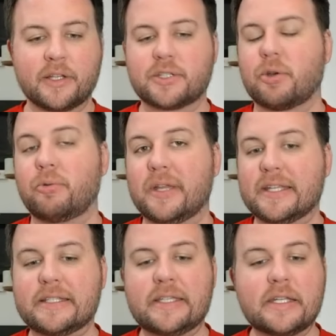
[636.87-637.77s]
Just go to
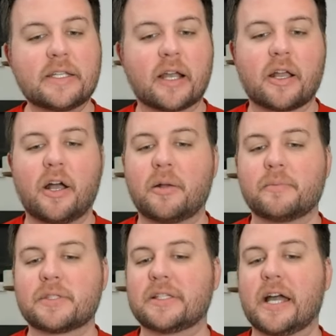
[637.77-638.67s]

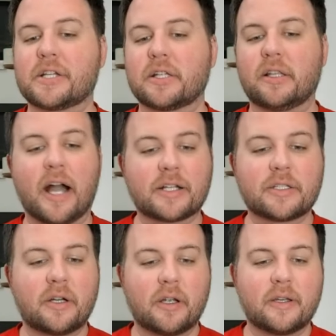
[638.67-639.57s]

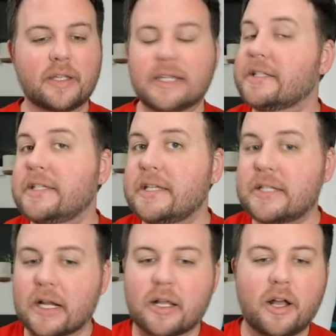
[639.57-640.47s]
Indeed.com/lockedon.
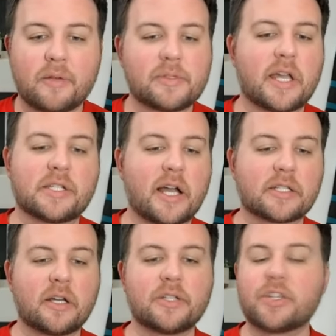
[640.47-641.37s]

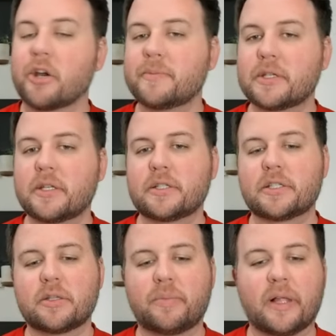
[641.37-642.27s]
Indeed.com/lockedon. Terms and
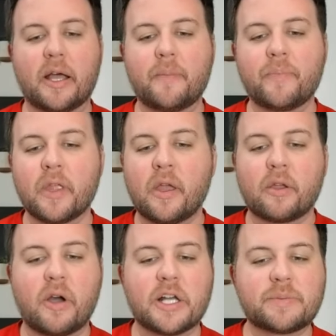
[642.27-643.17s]
conditions apply.
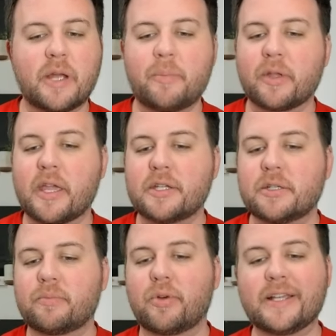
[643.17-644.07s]
Cost per
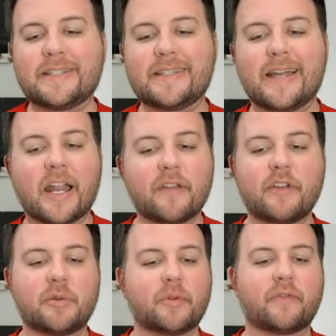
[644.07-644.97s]
application, pricing not
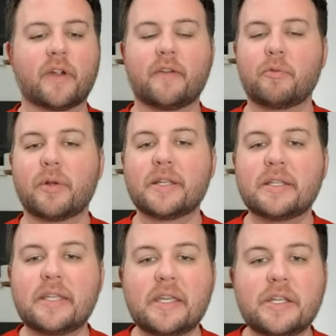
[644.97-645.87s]
available for everyone.
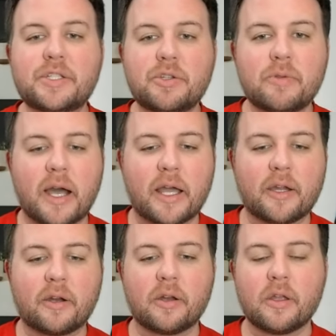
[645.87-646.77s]
Need to
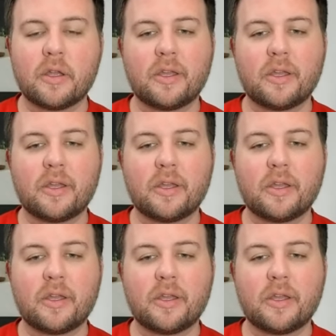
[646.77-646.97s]
hire.